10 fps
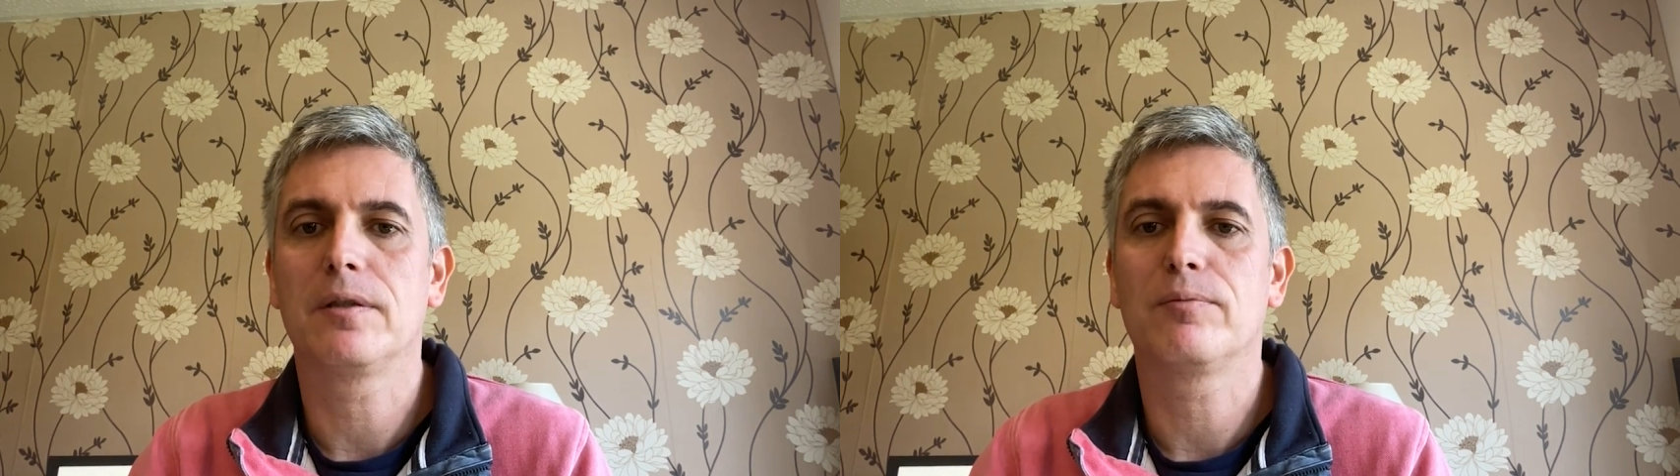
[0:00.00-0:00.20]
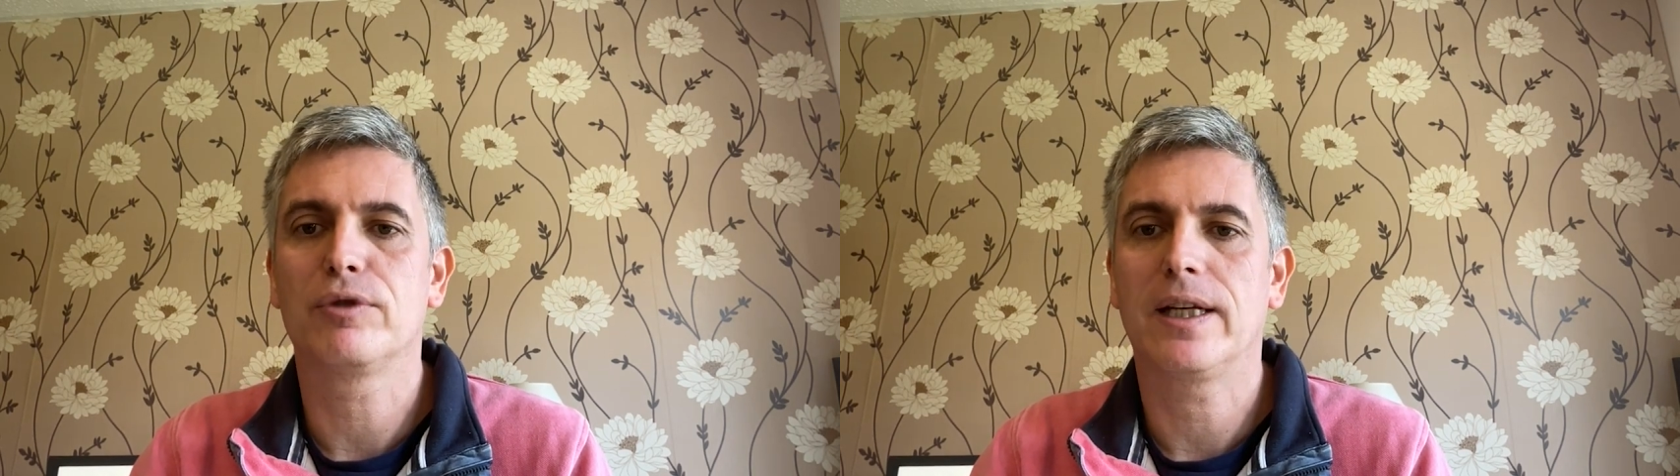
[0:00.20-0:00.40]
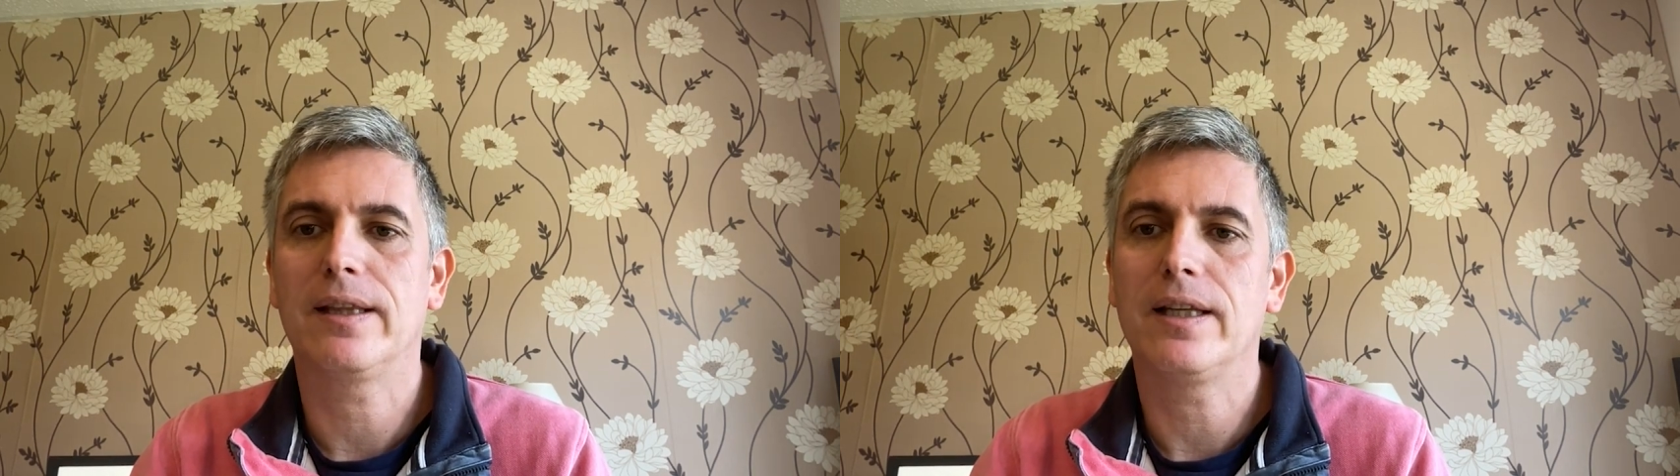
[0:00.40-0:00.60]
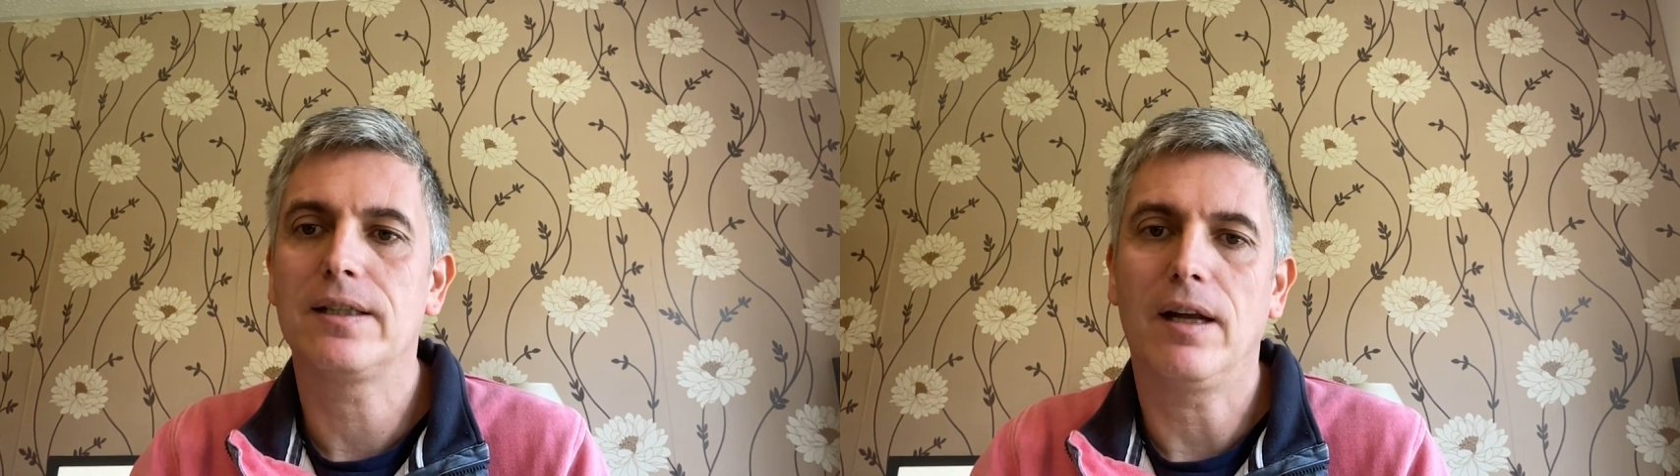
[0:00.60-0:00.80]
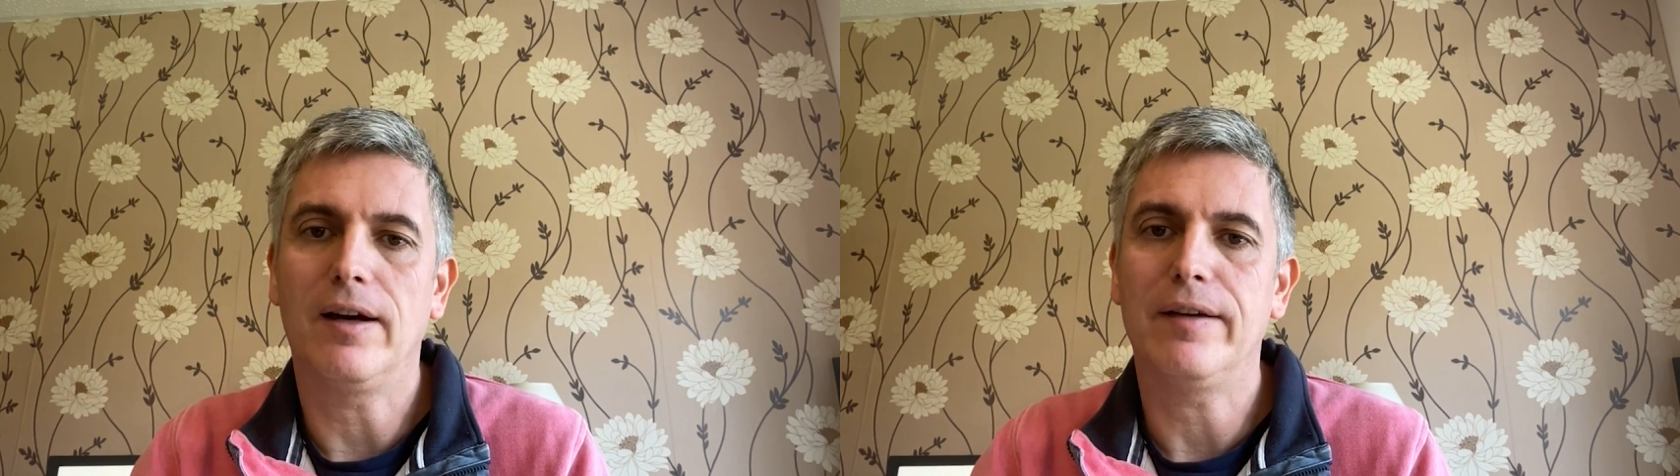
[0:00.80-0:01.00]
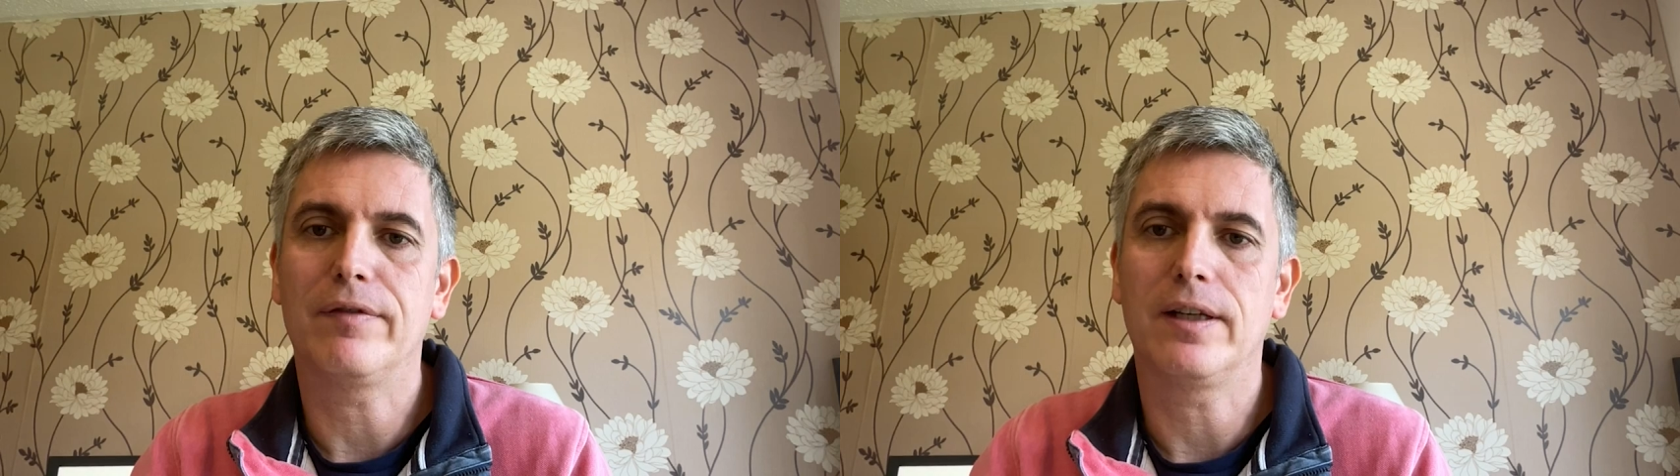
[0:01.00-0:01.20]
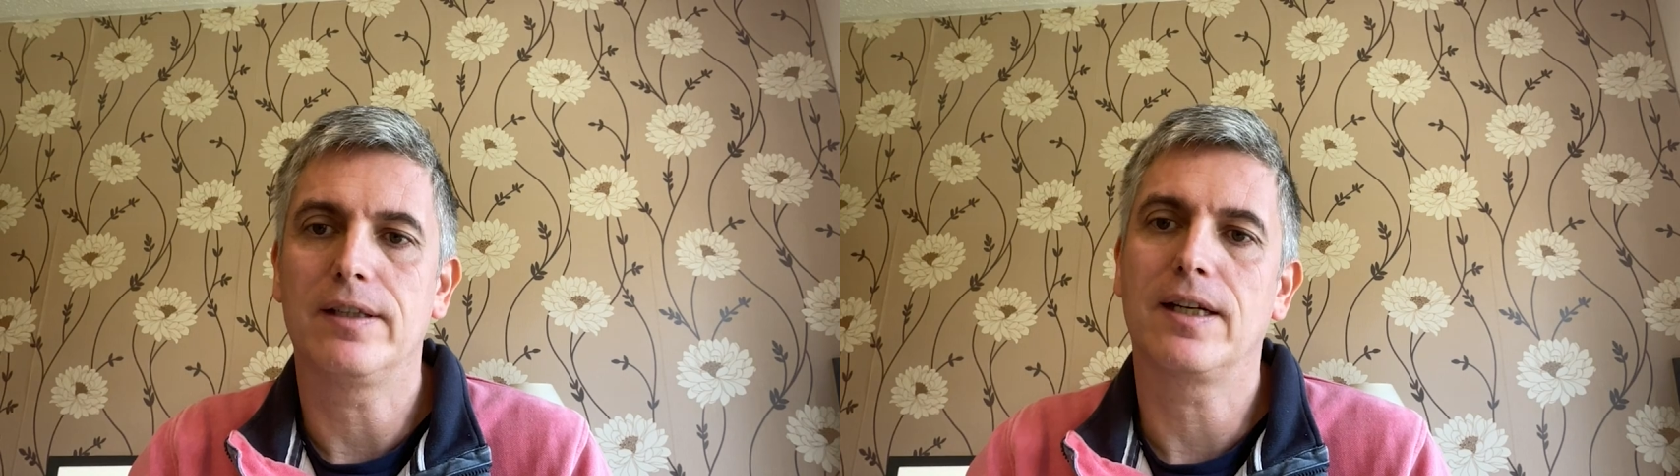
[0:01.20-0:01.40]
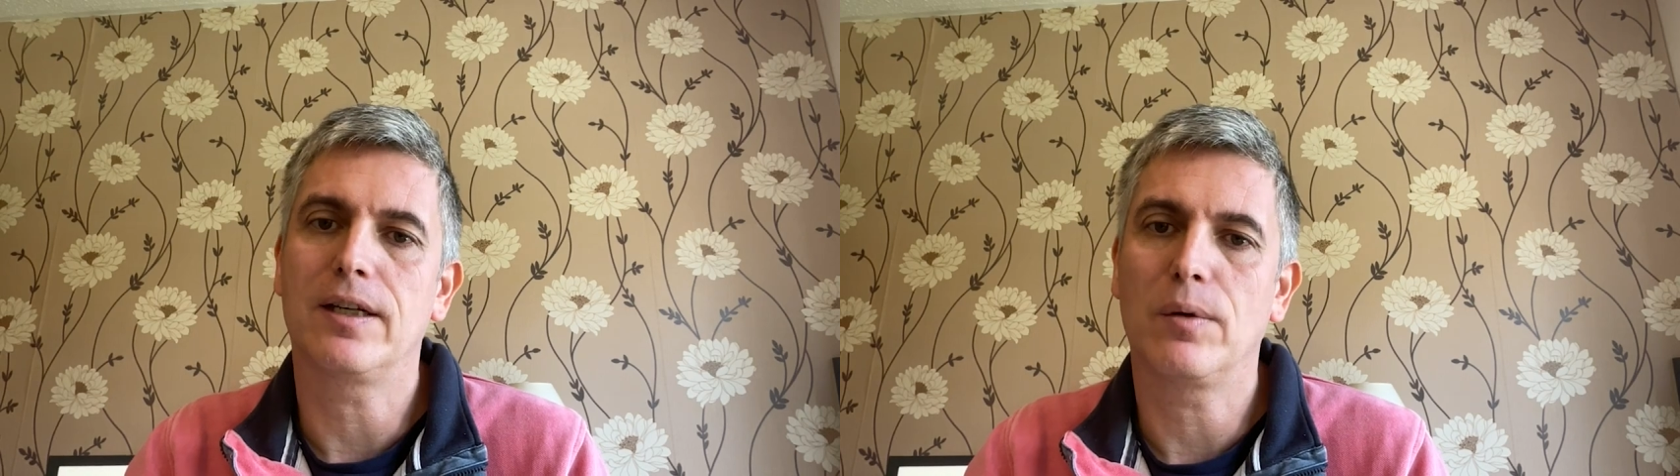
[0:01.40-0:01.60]
present this live and
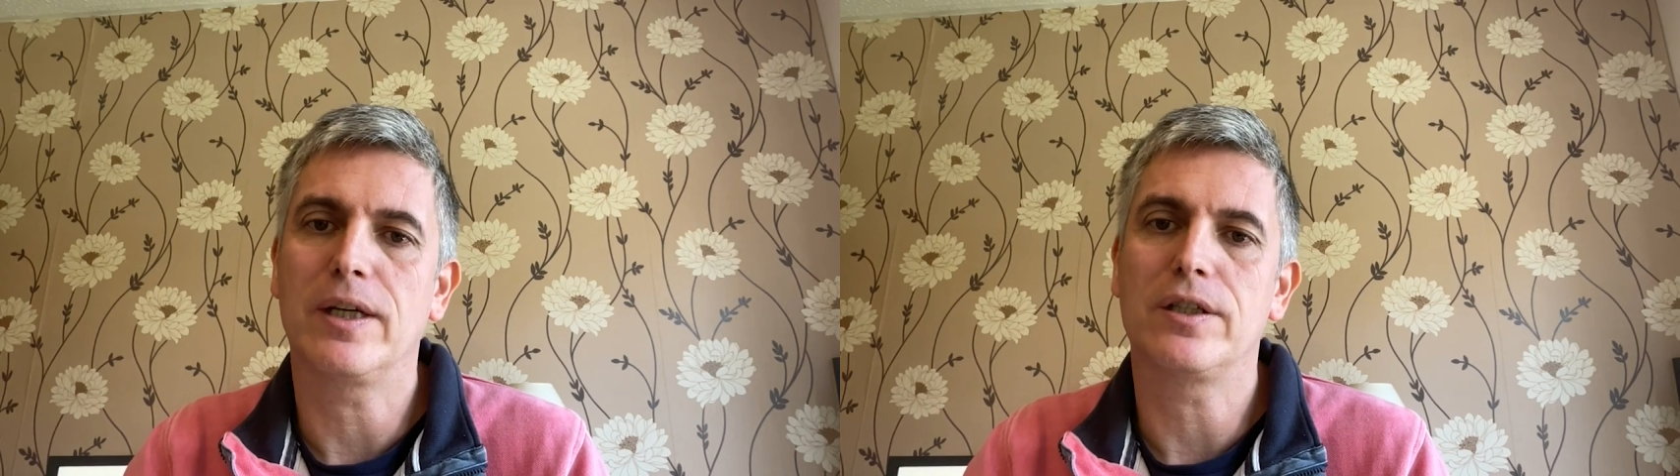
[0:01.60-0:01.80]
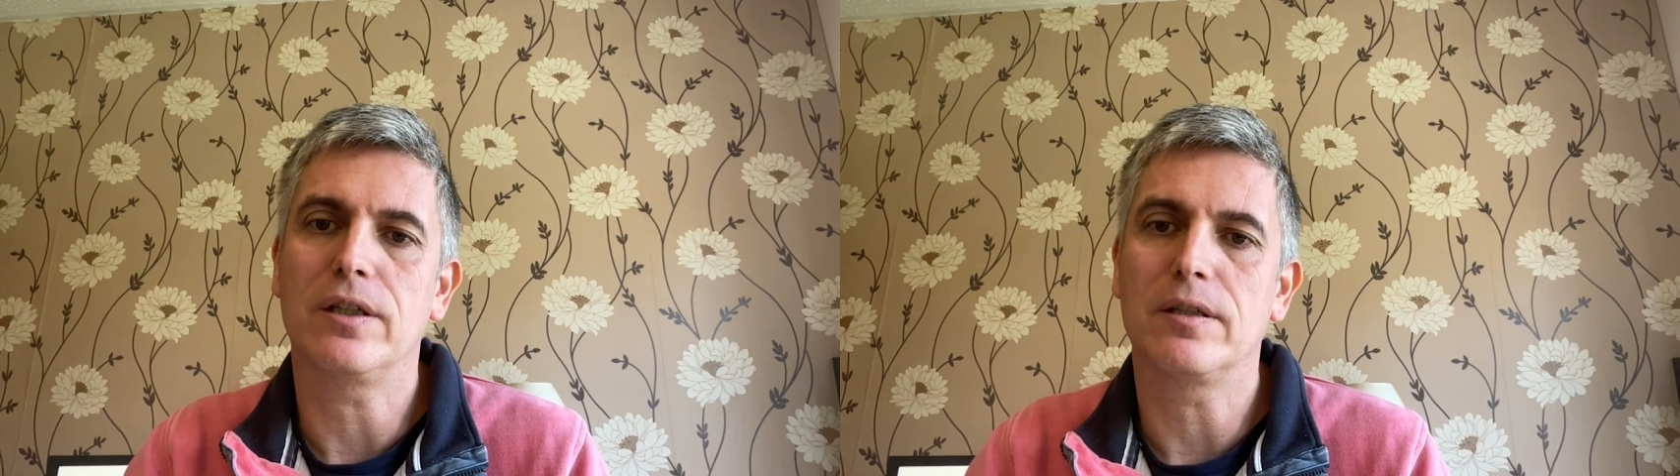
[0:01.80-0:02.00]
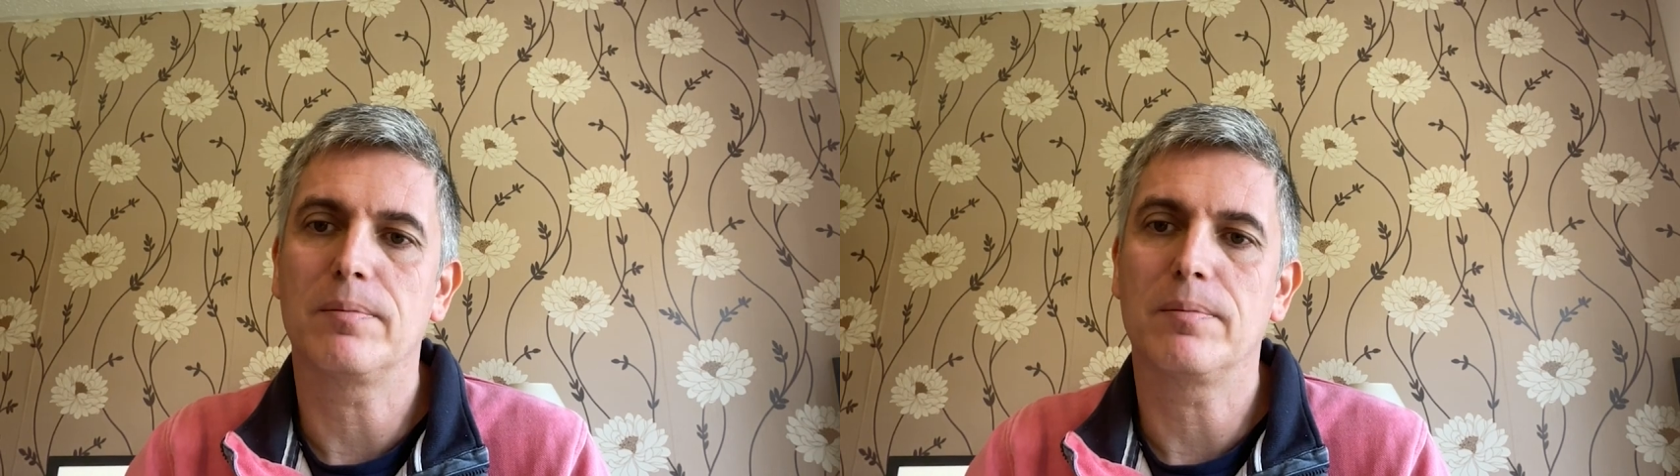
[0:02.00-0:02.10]
take questions,